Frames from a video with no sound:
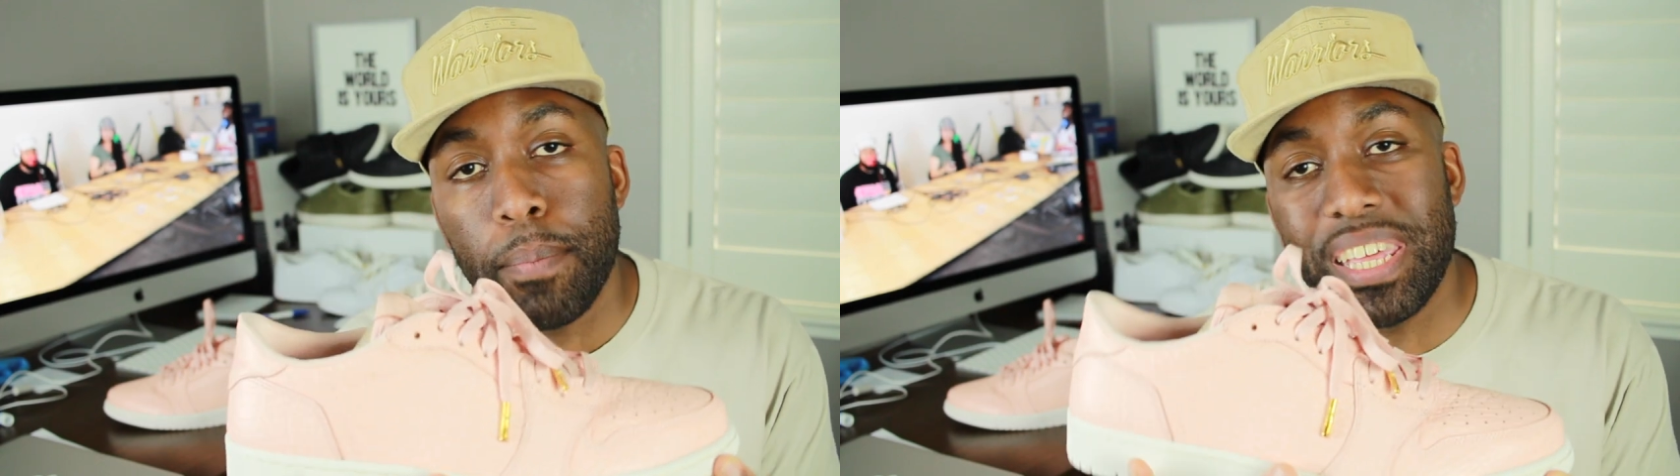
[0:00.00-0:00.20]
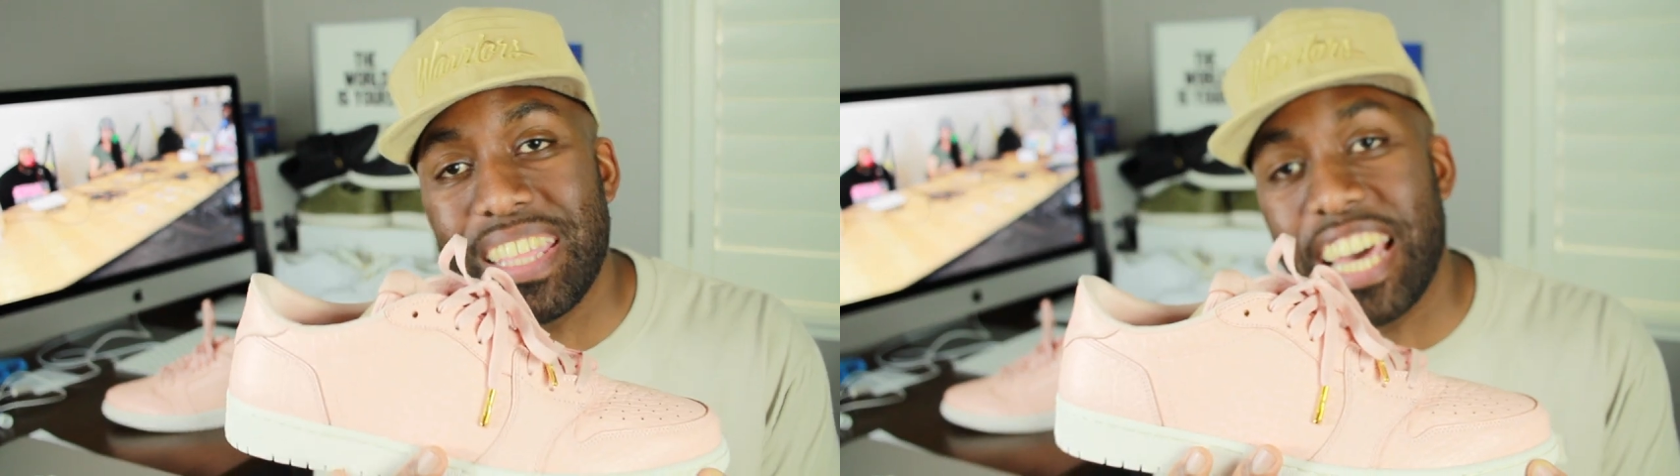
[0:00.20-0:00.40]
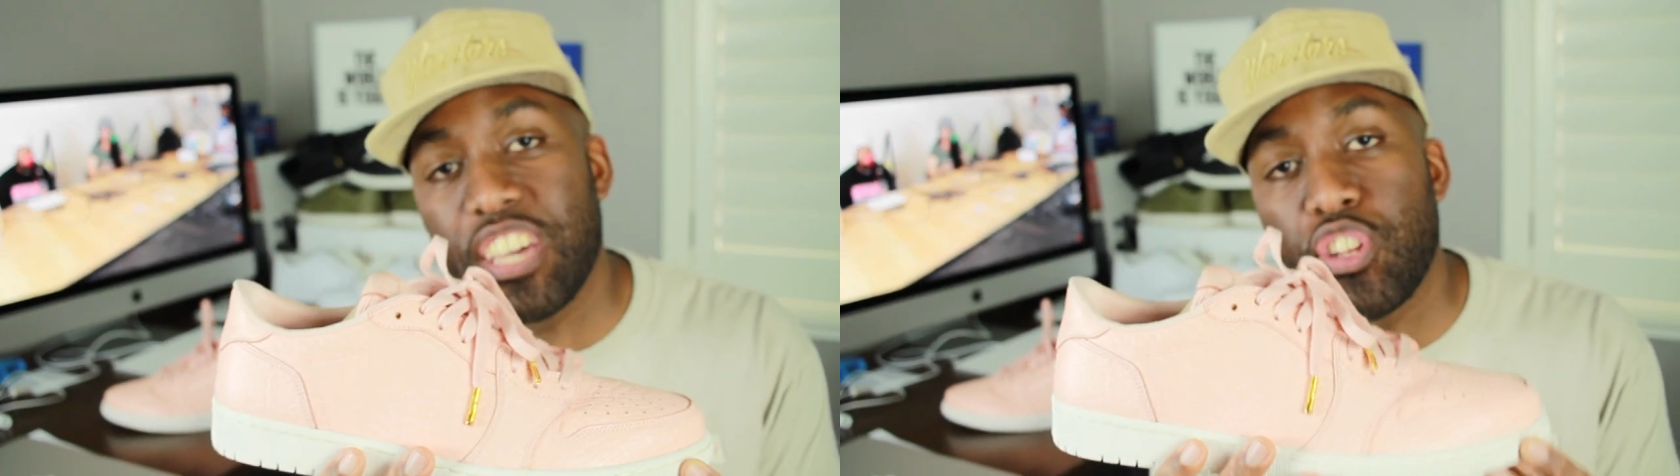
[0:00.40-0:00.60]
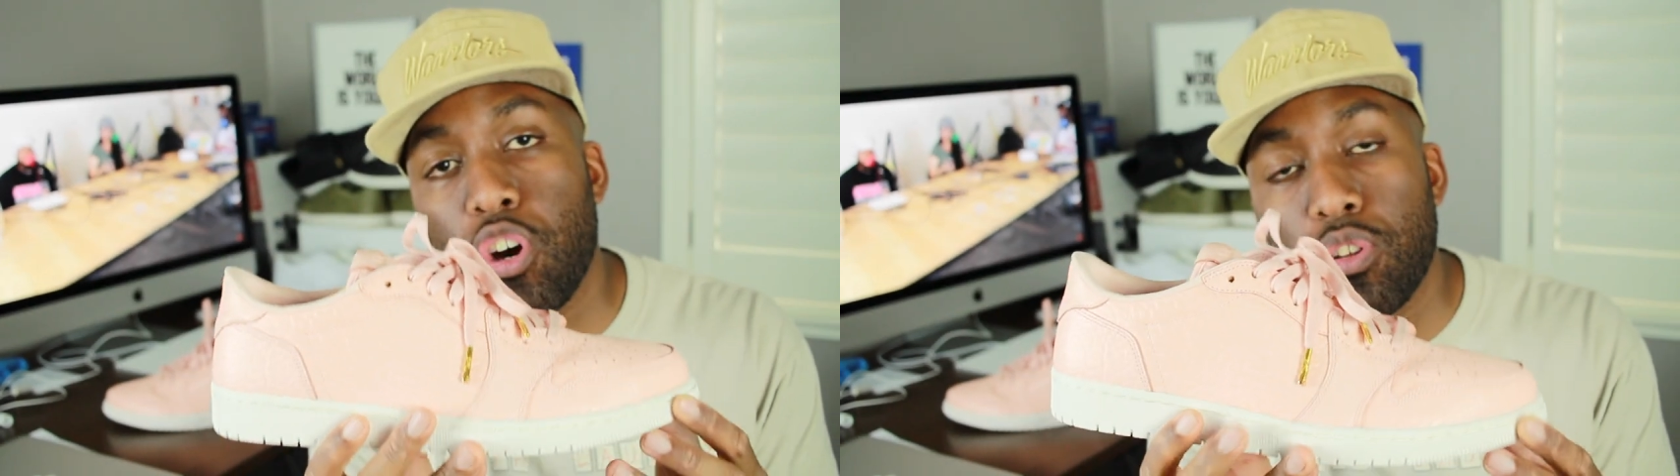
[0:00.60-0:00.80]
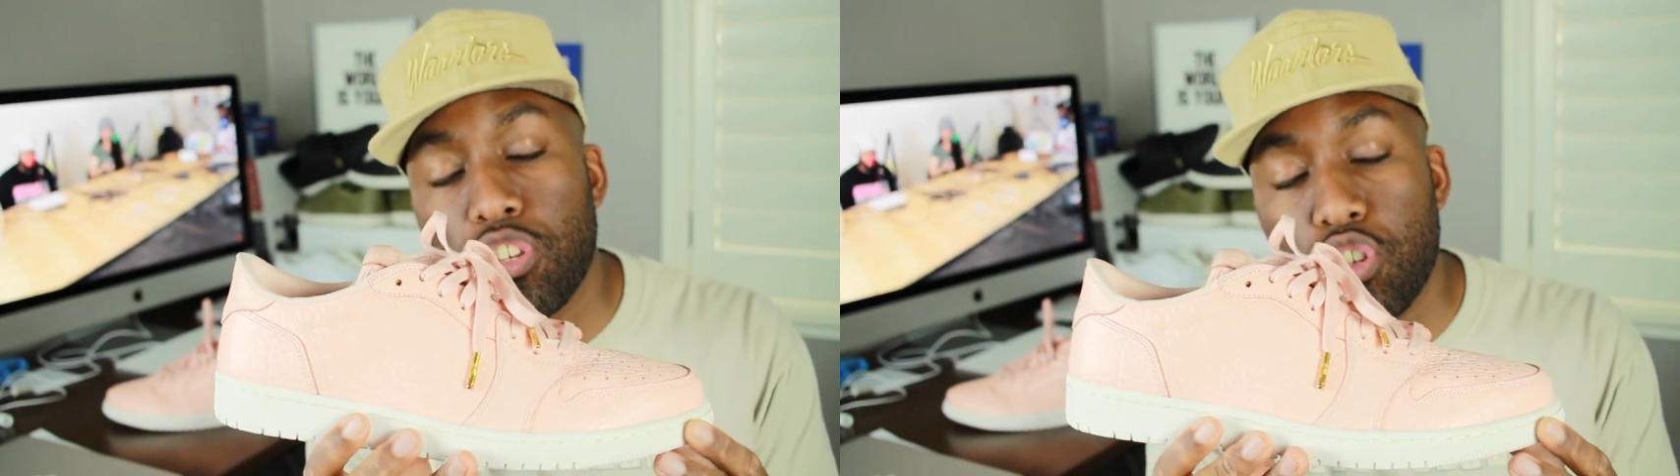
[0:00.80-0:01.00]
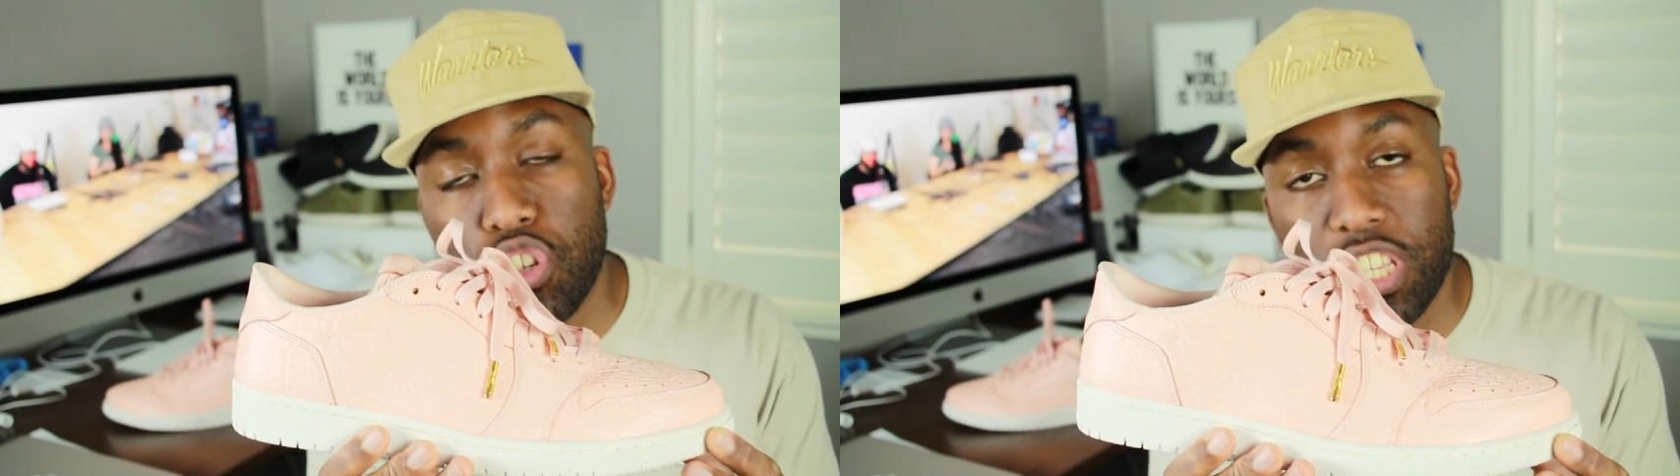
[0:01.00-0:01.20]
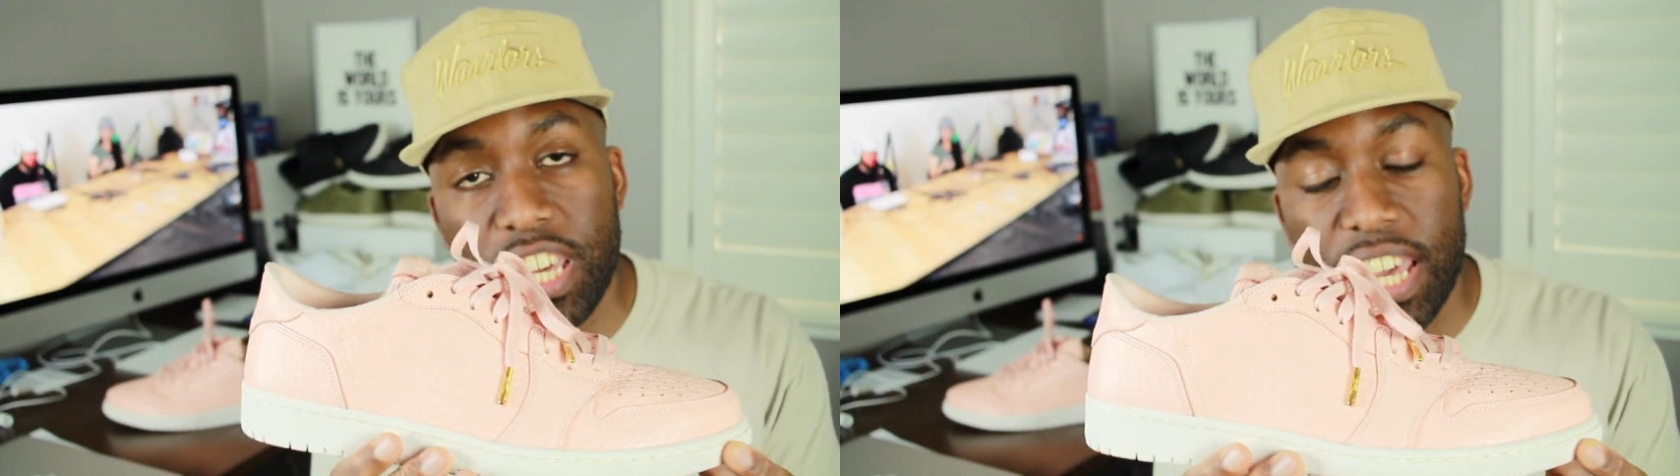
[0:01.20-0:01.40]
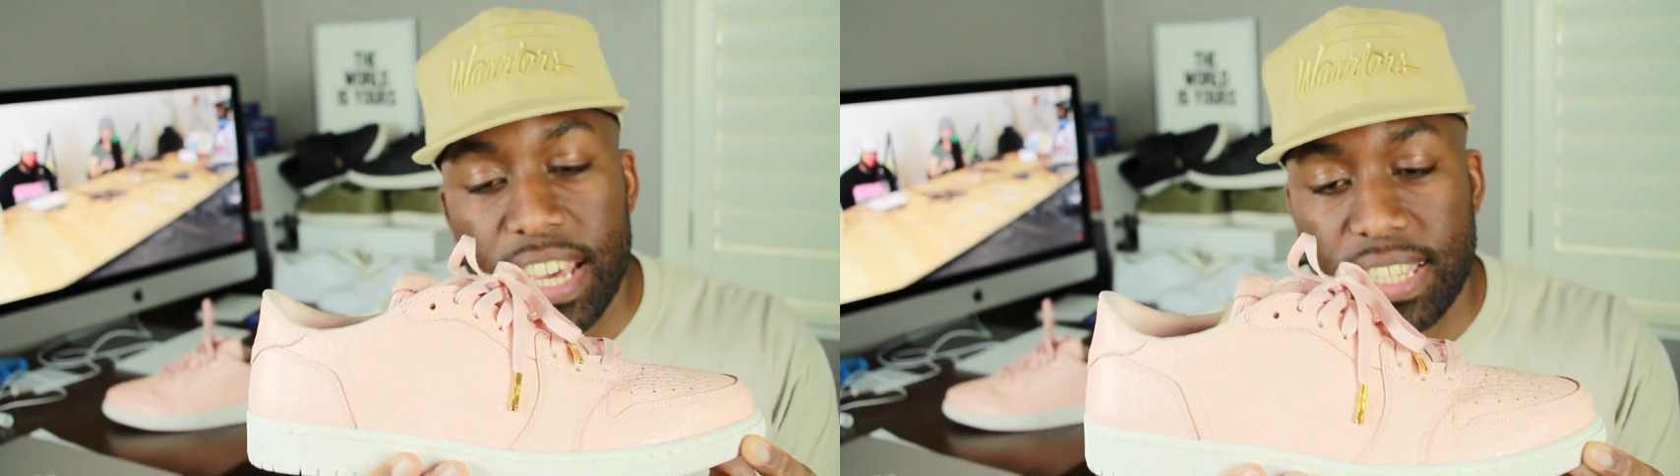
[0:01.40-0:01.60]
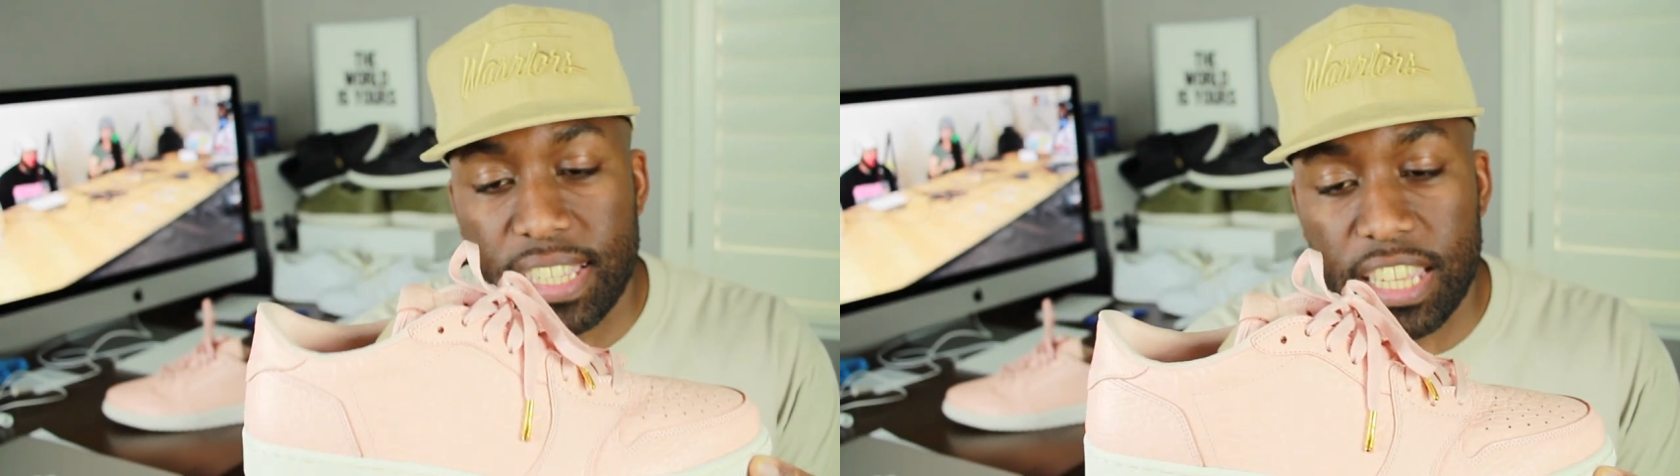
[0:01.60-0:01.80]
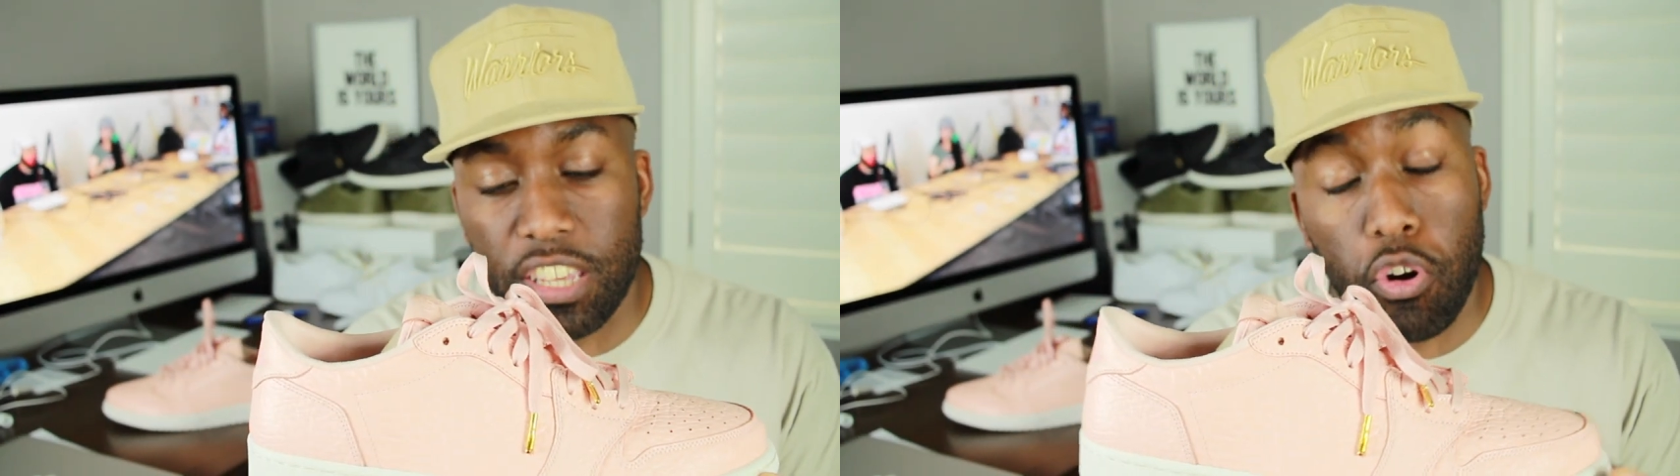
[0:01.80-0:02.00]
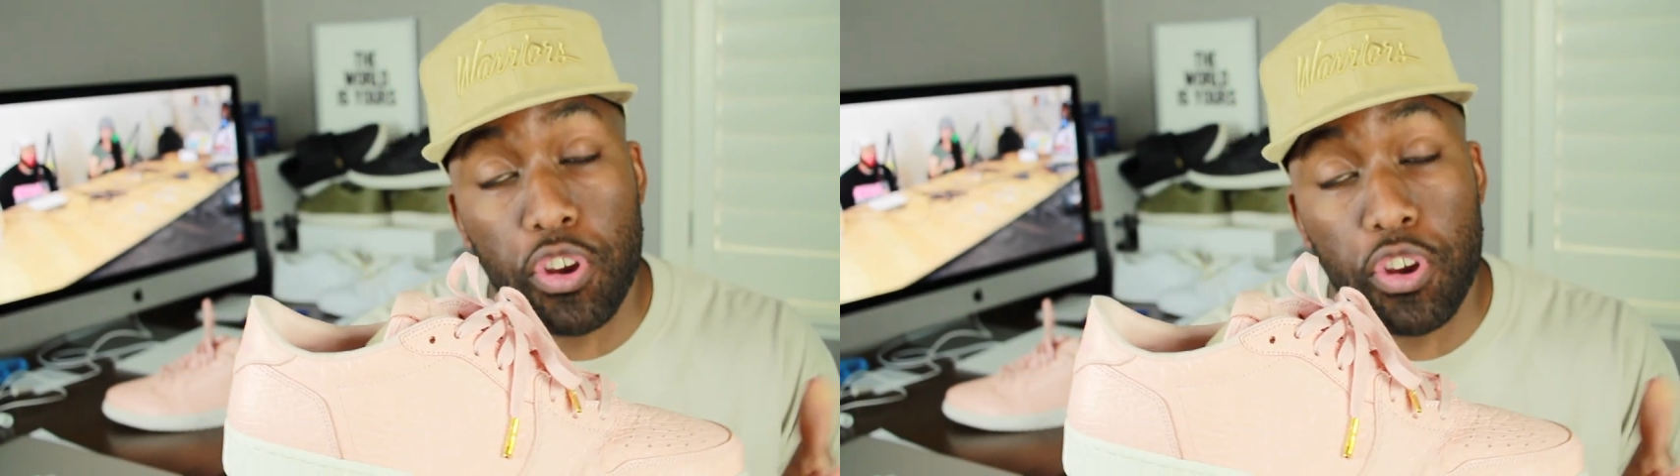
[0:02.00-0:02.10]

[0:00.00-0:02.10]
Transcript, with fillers: meaning that you don't usually see,